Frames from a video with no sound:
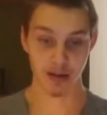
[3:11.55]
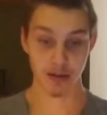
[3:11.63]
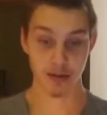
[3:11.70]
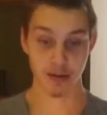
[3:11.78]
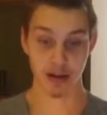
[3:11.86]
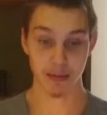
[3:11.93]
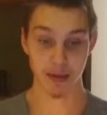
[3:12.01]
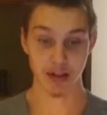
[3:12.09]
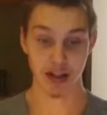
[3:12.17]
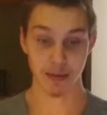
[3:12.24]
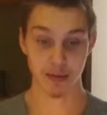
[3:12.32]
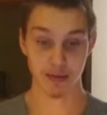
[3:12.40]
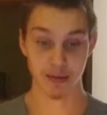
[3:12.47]
Deuteronomy
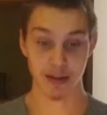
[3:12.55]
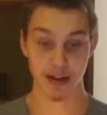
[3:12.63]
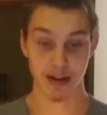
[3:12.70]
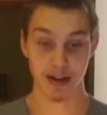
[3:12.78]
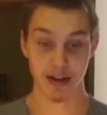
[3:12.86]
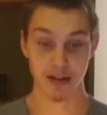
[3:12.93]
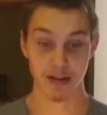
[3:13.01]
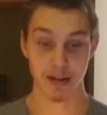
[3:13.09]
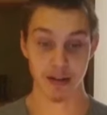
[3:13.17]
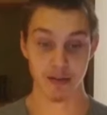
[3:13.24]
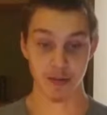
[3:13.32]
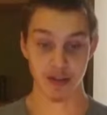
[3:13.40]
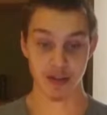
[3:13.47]
chapter 29,
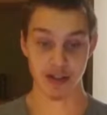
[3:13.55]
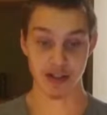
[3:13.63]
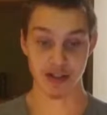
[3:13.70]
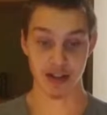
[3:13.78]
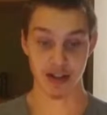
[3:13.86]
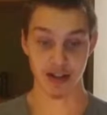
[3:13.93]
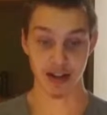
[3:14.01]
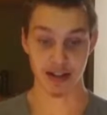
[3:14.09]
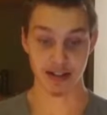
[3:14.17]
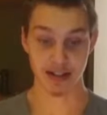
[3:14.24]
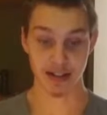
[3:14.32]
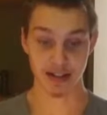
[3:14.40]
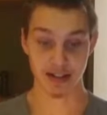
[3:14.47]
verses
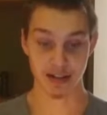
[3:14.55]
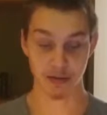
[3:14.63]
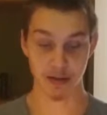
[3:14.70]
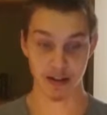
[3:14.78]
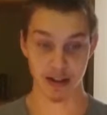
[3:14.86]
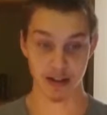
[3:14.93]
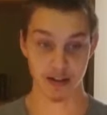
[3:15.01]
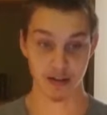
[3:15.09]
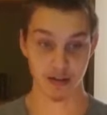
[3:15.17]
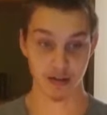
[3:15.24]
19 to 20.